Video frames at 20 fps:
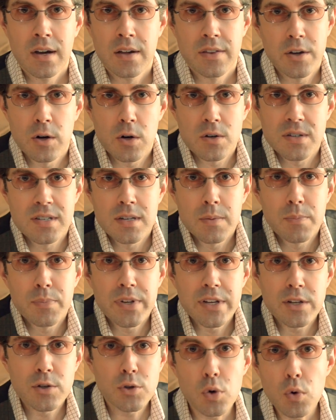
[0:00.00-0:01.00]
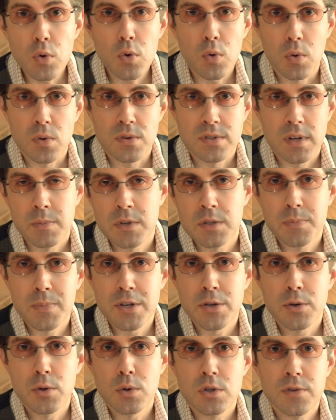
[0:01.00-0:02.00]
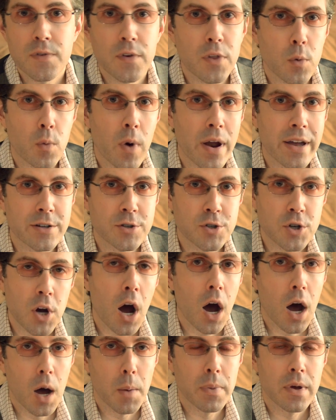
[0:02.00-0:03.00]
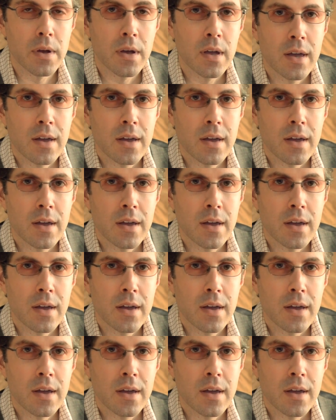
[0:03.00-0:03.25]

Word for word: They are simply tools and must be used for the right job.